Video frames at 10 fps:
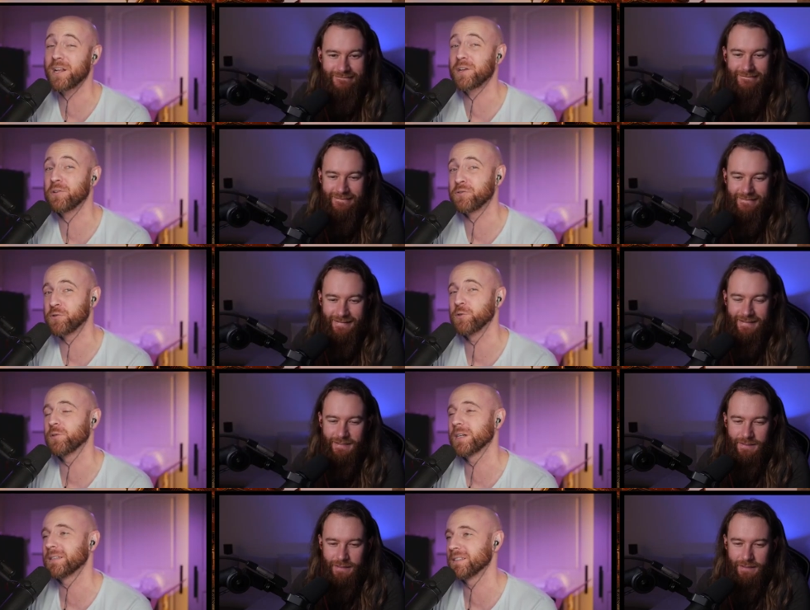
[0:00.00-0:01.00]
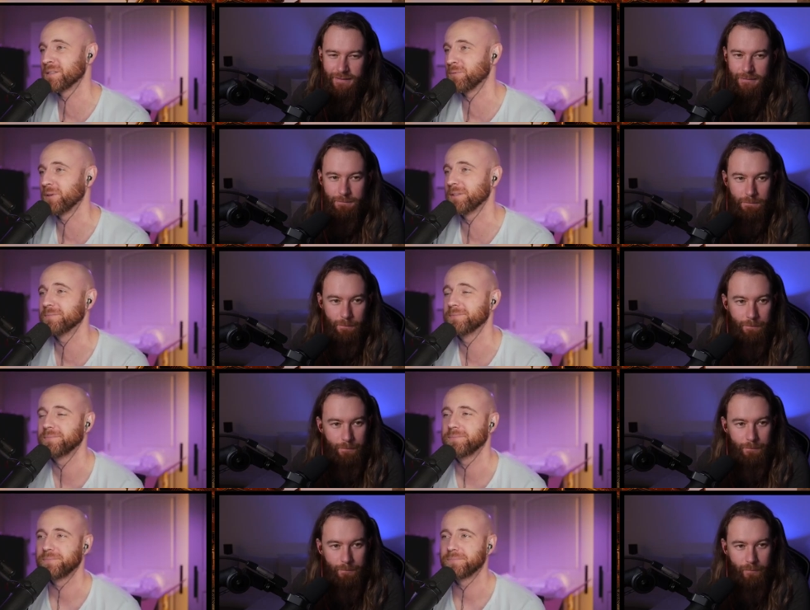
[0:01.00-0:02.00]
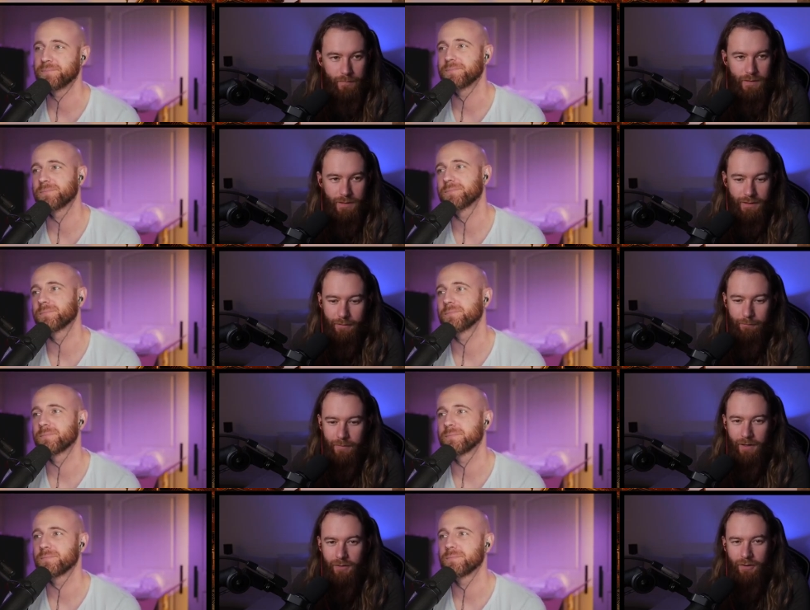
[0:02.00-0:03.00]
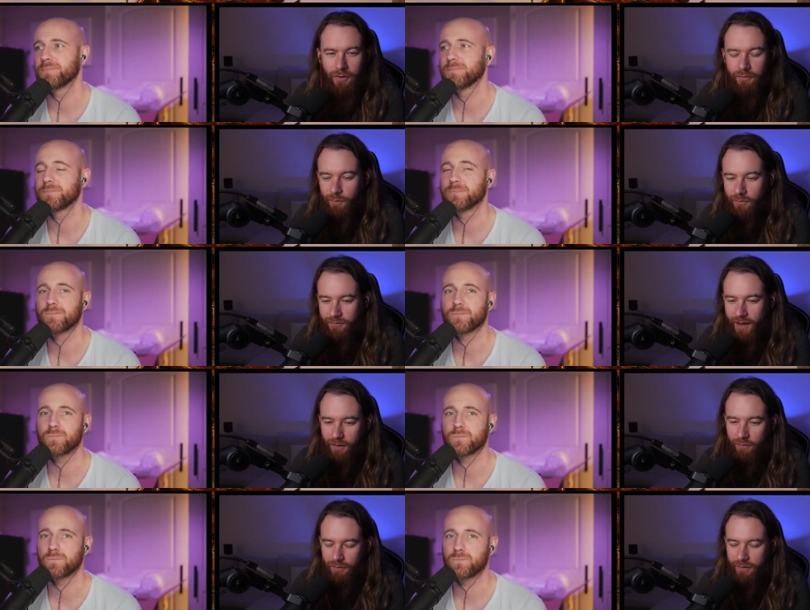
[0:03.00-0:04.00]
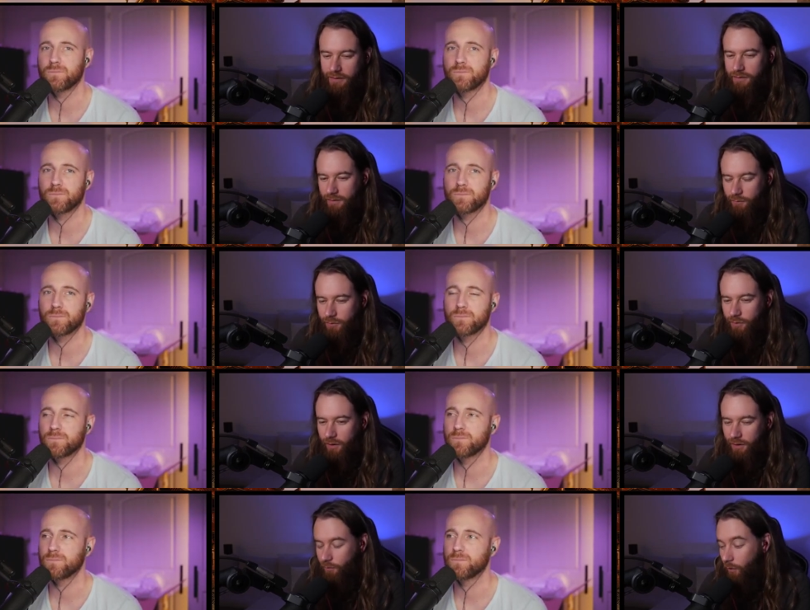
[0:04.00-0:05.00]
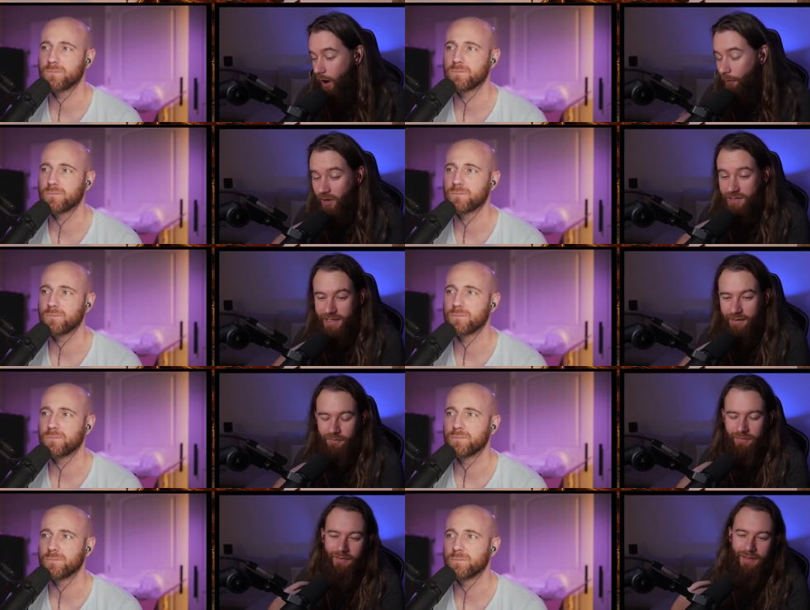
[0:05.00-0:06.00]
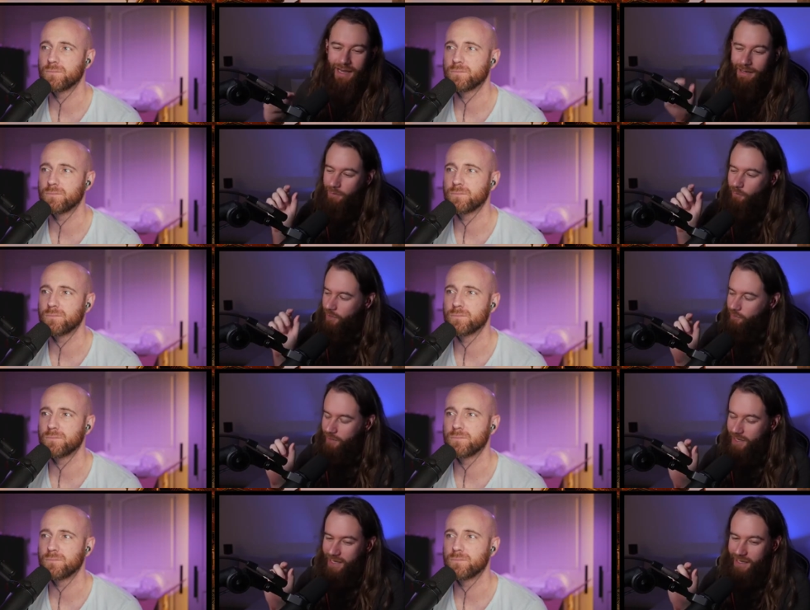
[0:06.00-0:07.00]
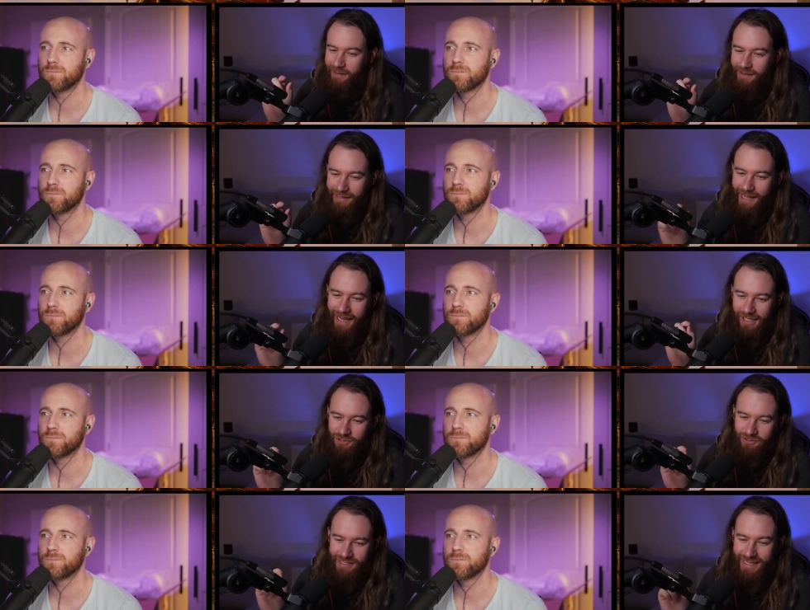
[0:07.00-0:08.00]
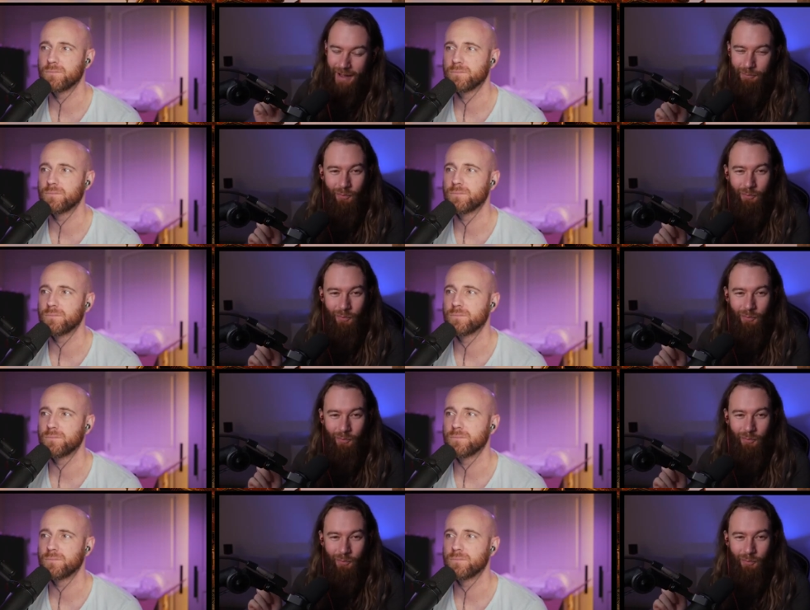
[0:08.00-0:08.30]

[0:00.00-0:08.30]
Speaker 1: your jewelry at this point.
Speaker 2: Yeah, I don't think we found uh, well, I personally haven't found that limit where you hit that extra stat